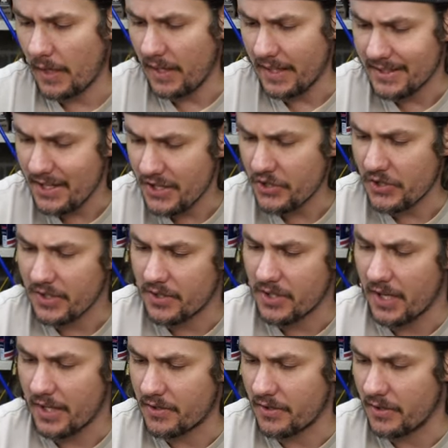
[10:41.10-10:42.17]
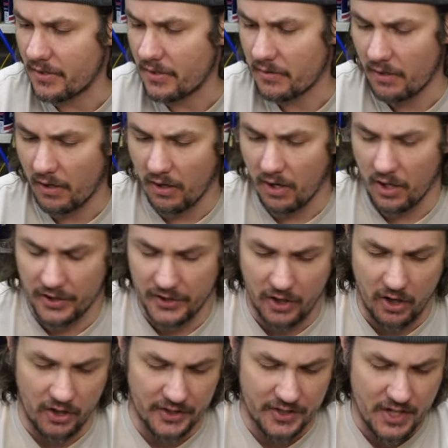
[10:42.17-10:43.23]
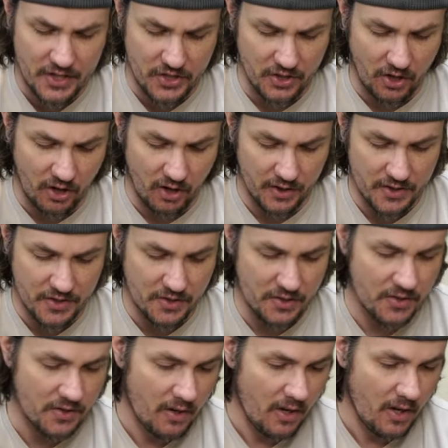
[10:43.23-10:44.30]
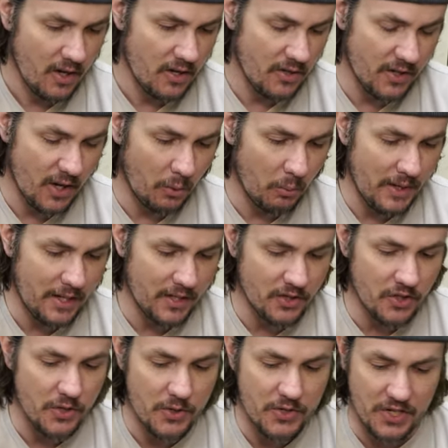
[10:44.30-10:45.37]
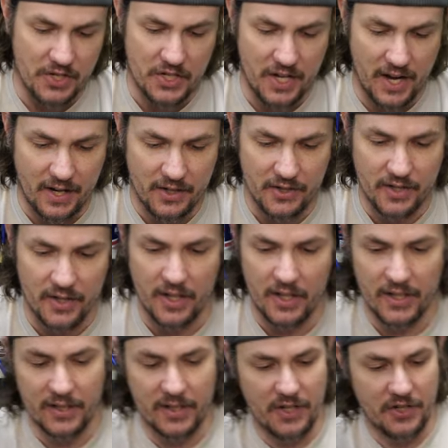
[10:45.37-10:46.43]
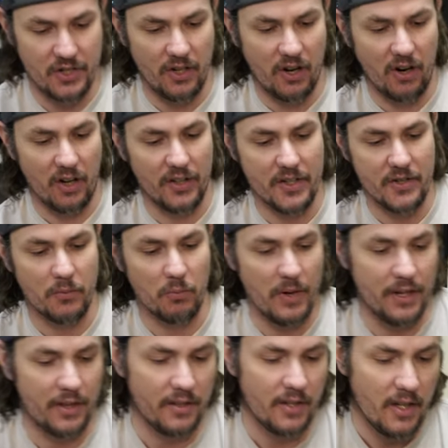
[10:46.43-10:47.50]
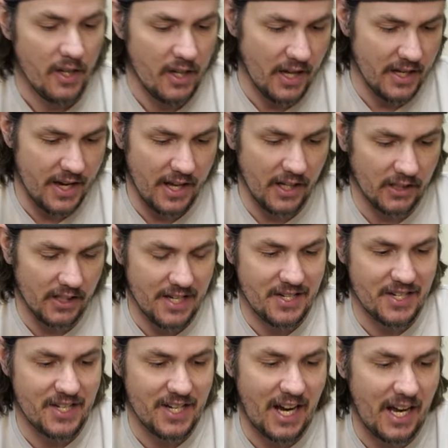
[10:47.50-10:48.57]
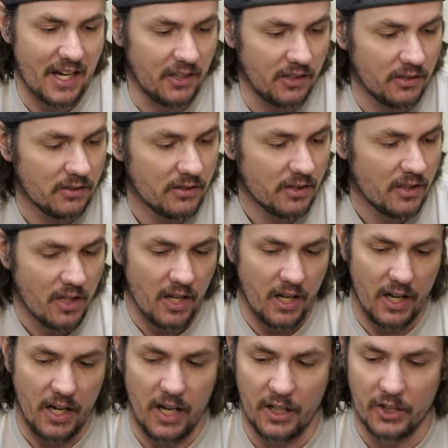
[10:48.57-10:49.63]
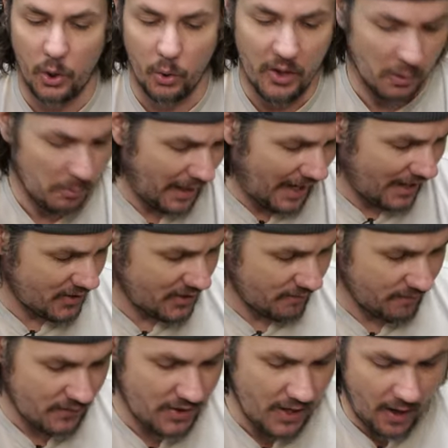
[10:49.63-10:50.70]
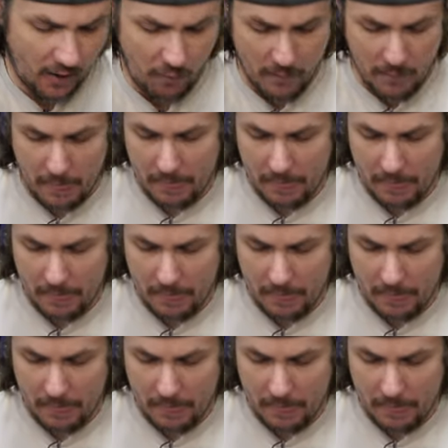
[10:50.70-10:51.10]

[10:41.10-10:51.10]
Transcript: ignition sensor, our, our ignition harnesses, you know, we can use a standard ignition harness with an LS style uh, coil packs. So